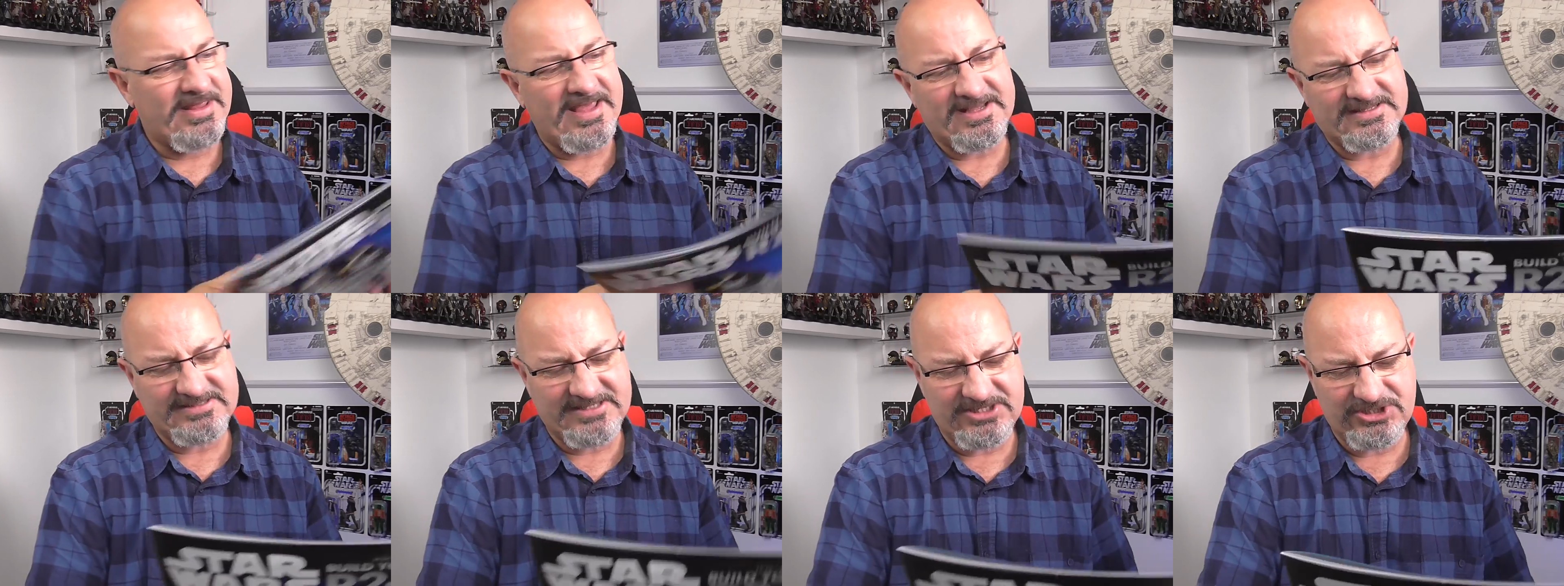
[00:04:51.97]

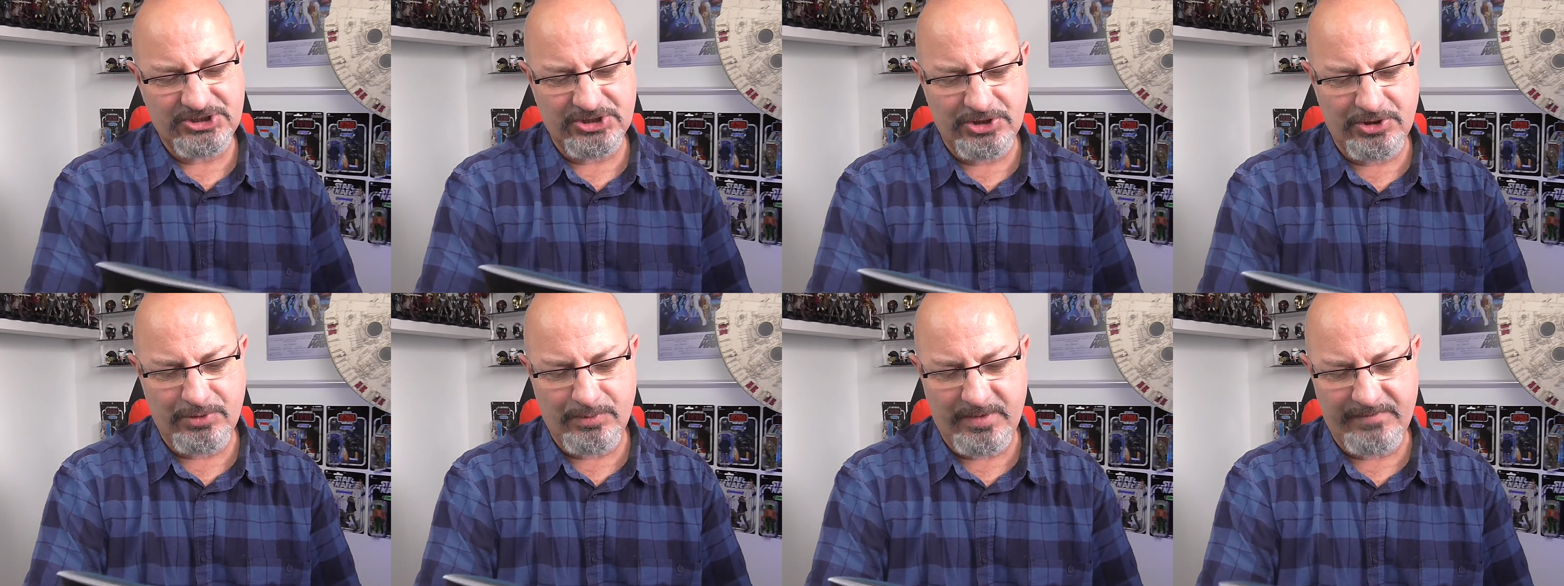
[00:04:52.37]
Next
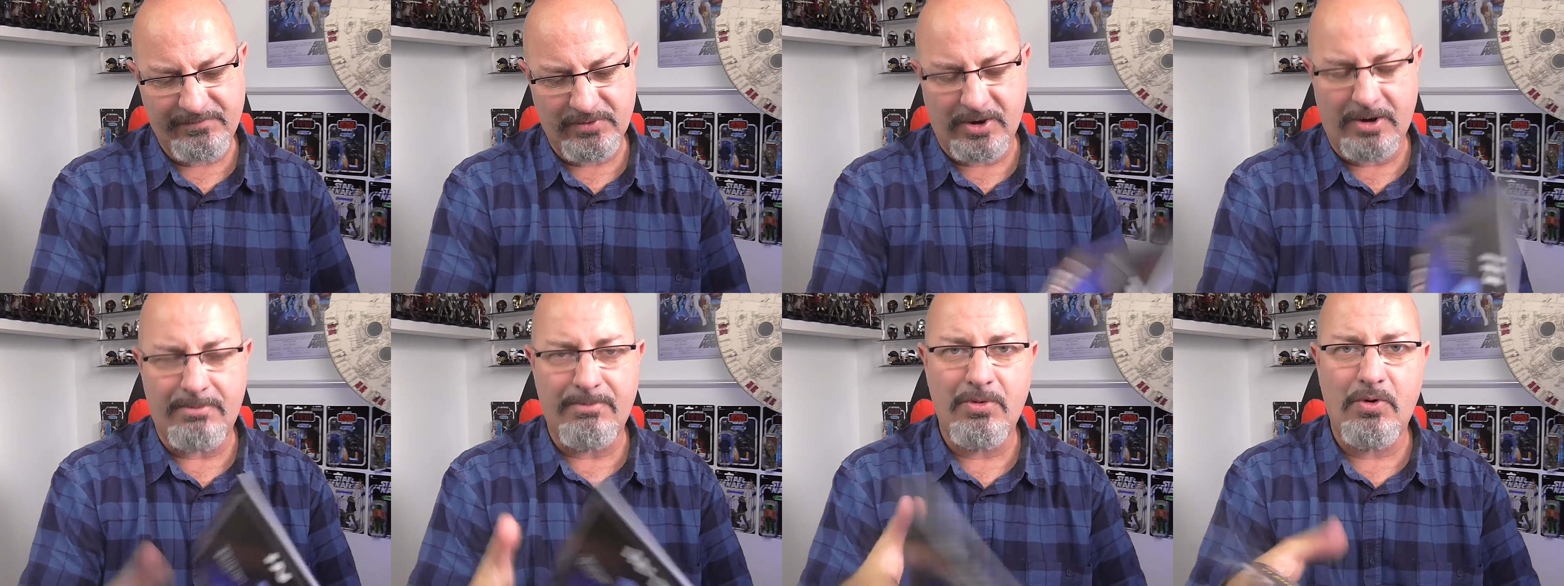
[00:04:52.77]
issue, we've
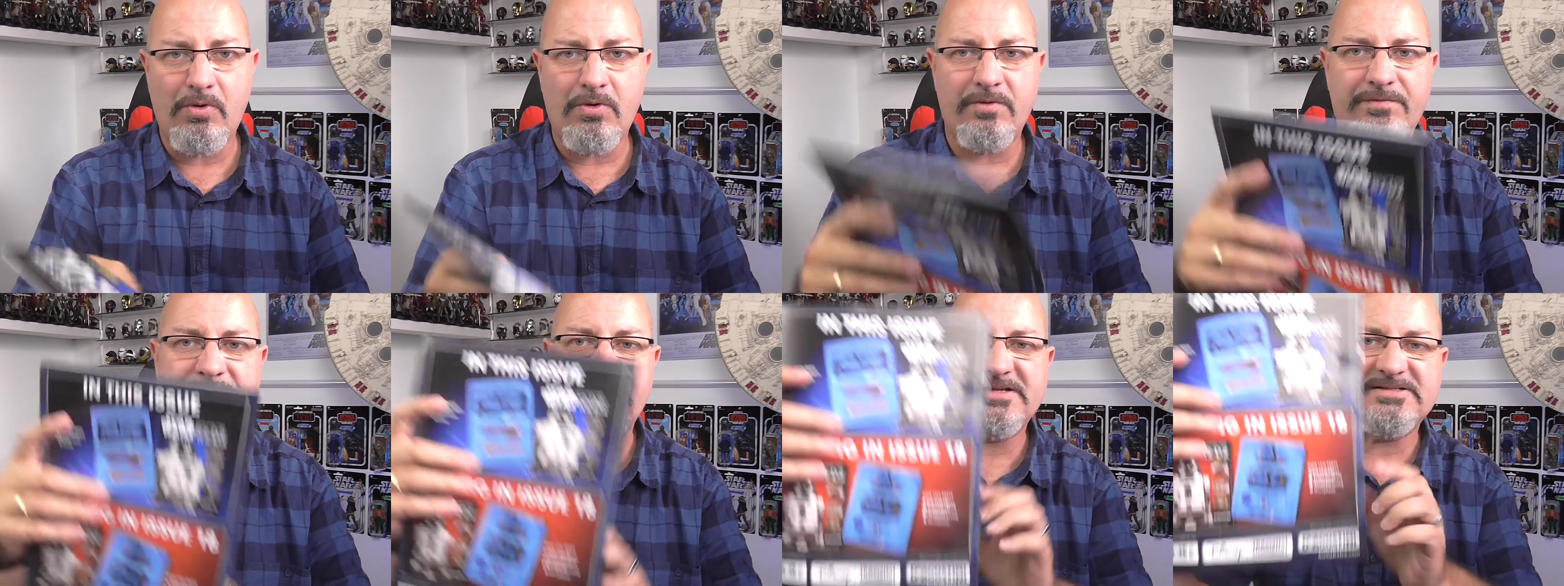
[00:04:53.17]
got
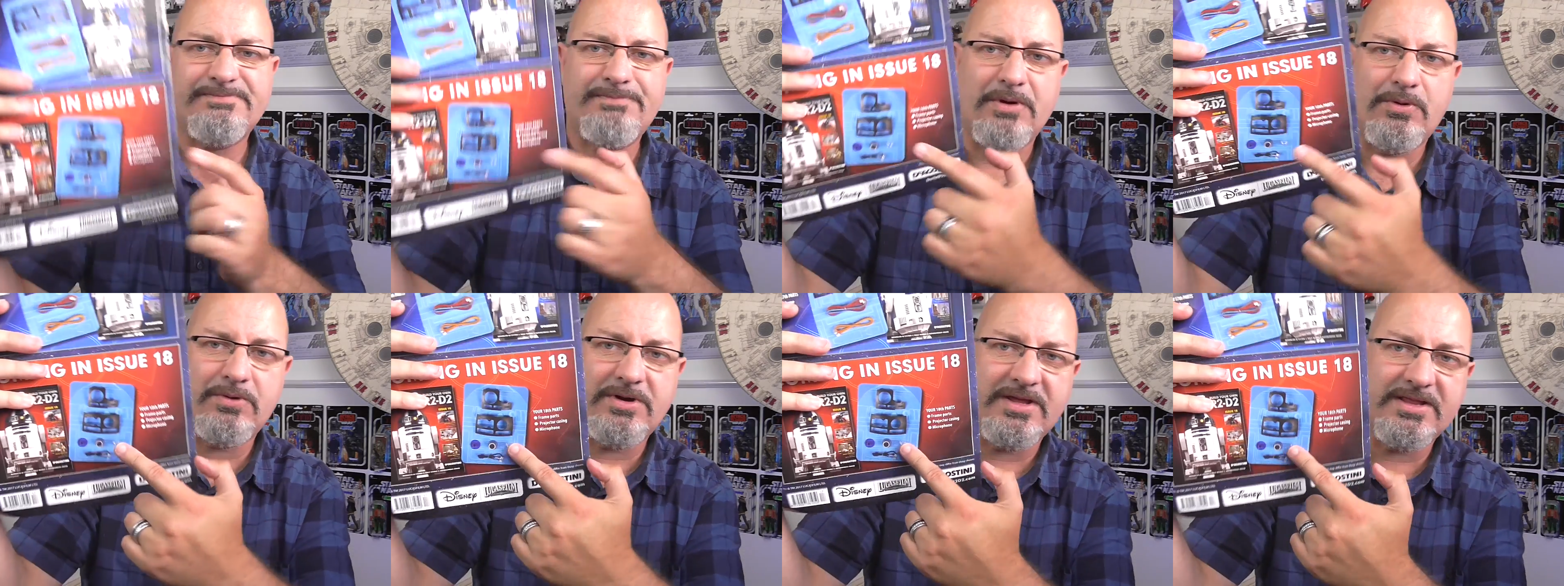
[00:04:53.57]
more of this
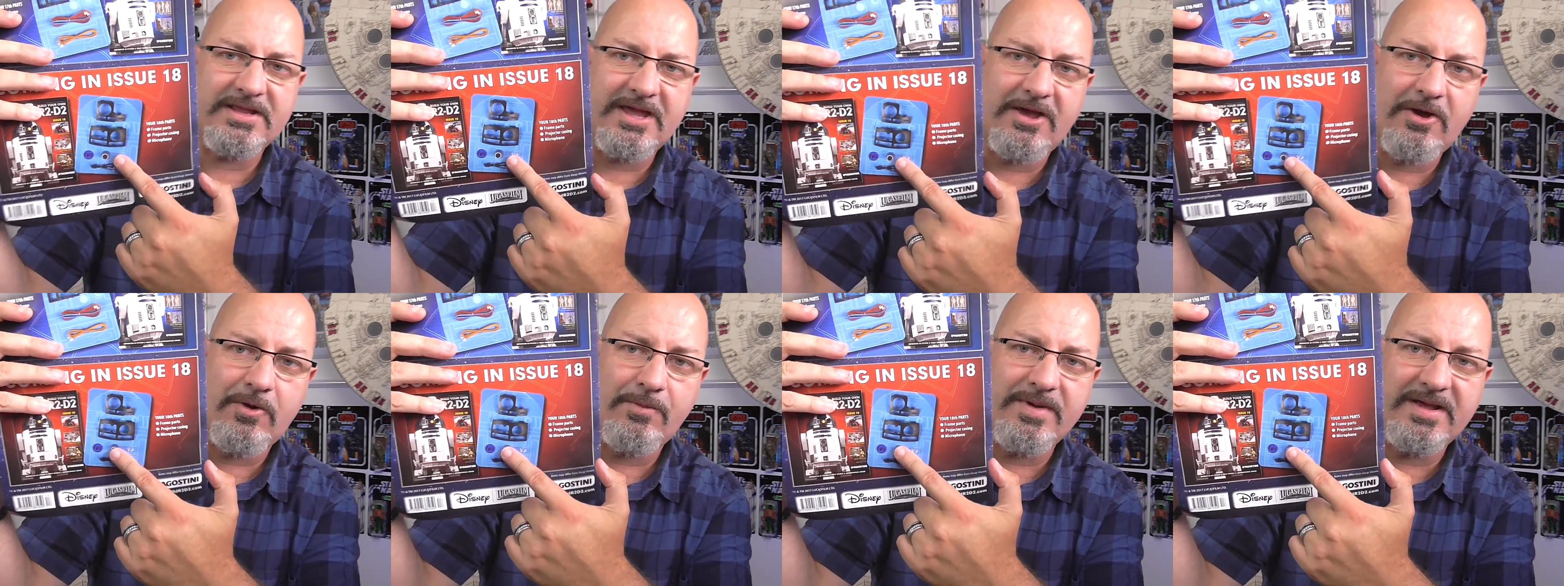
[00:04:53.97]
building the
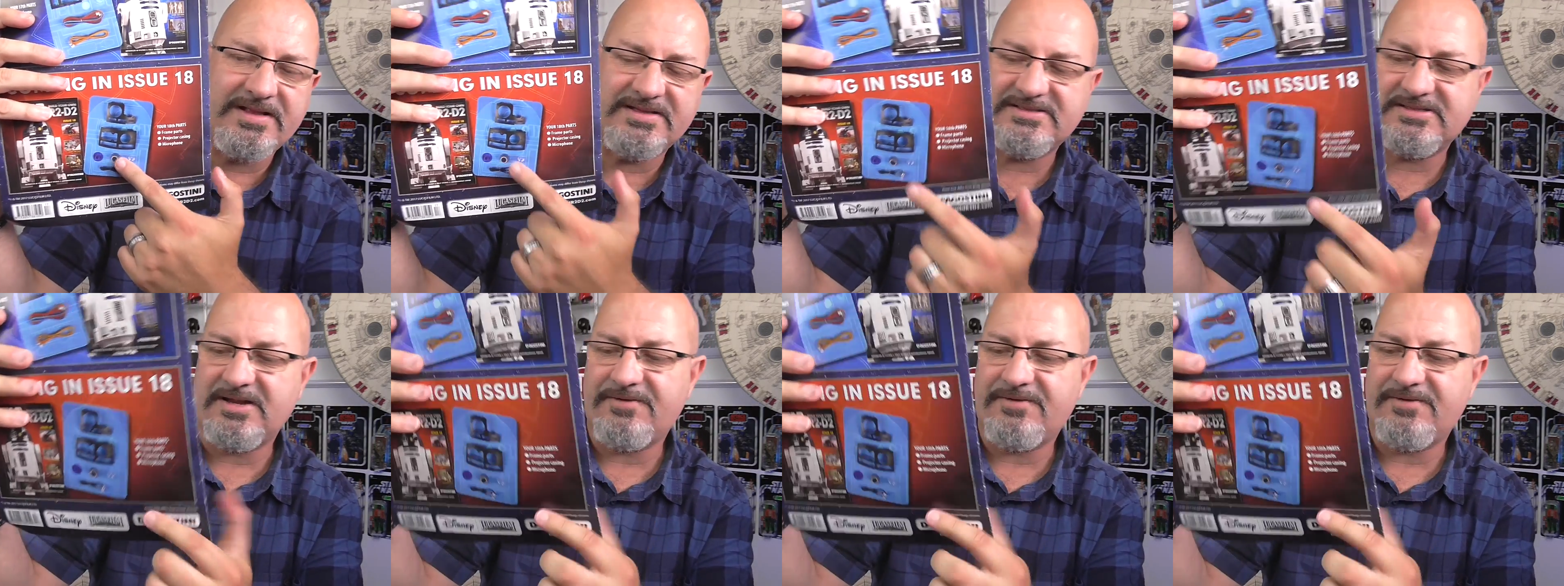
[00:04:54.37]
helmet and